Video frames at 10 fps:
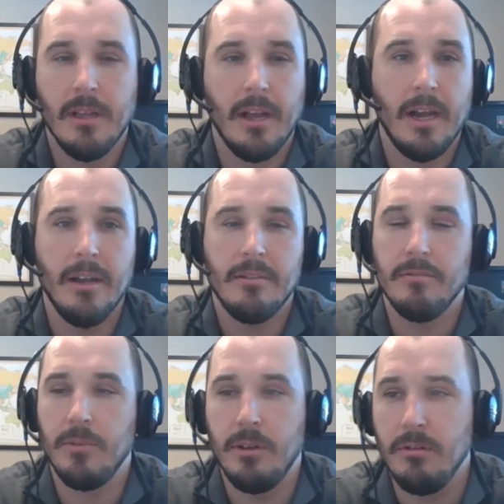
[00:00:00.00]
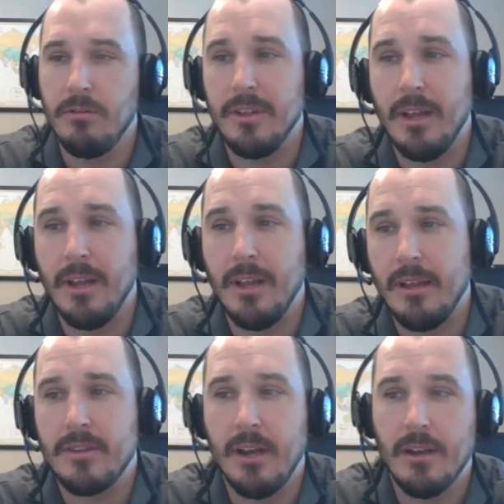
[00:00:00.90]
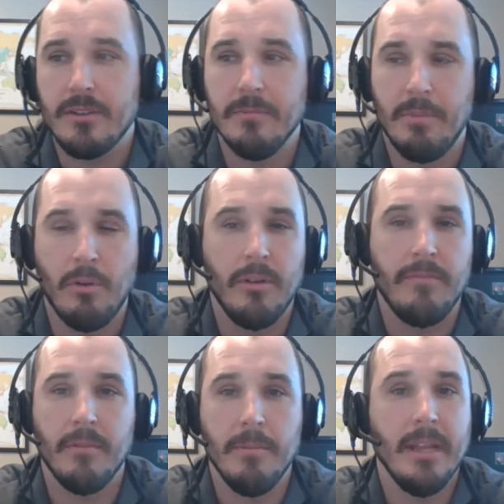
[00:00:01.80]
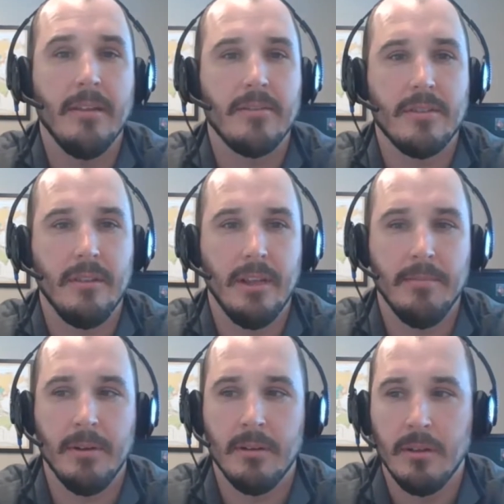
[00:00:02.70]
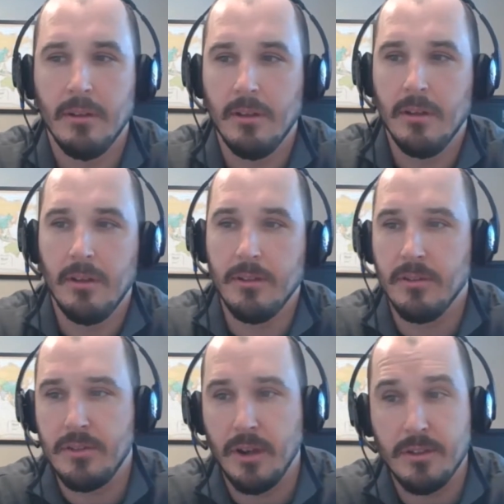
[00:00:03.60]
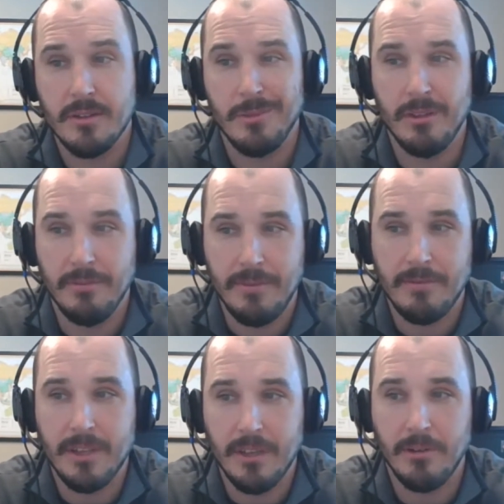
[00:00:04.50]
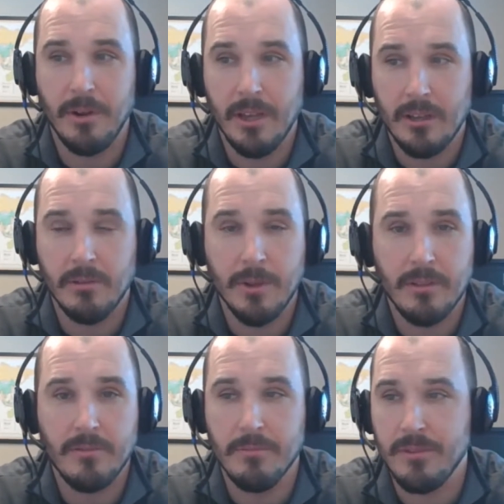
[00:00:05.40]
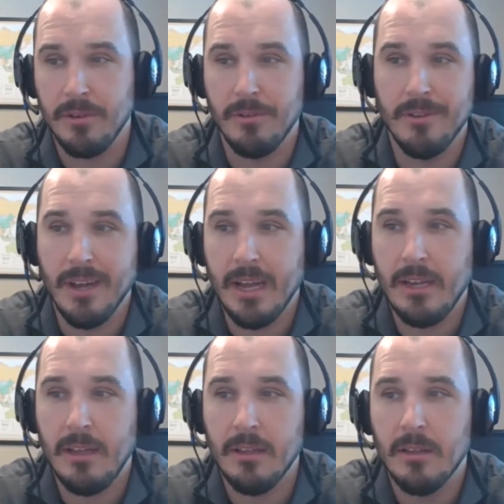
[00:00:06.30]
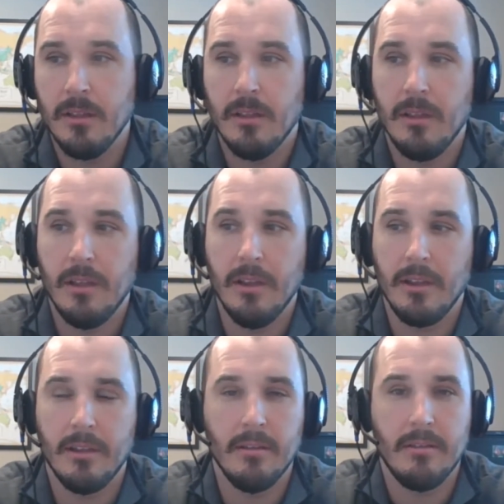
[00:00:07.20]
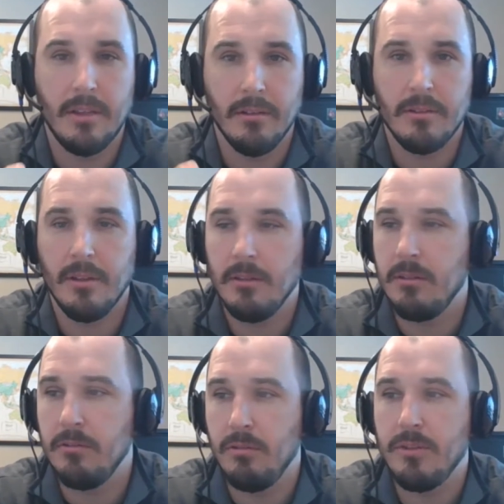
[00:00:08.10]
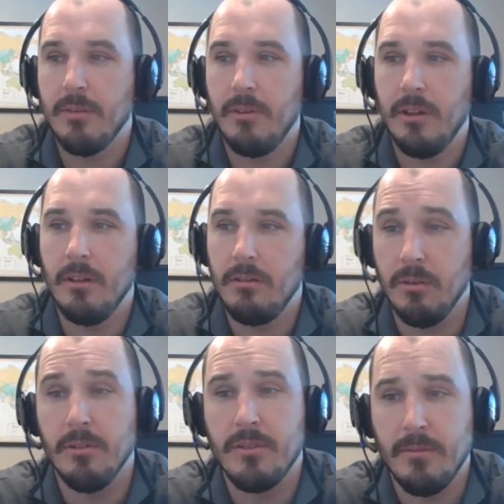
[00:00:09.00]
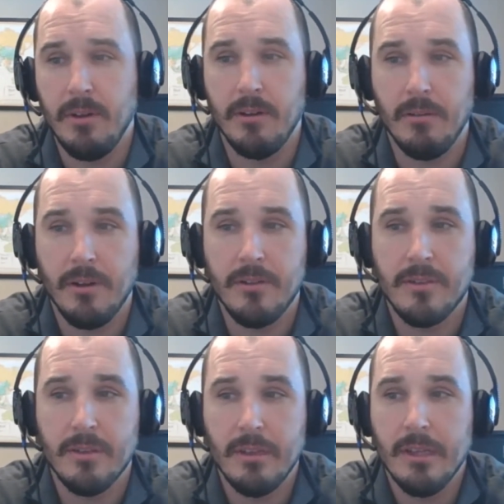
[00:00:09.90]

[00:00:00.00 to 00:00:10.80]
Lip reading: It's reducing highest cost component for maintenance and labor. It's adjustable in 15-degree increments from 0 to 90, and it can tilt to 270 degrees.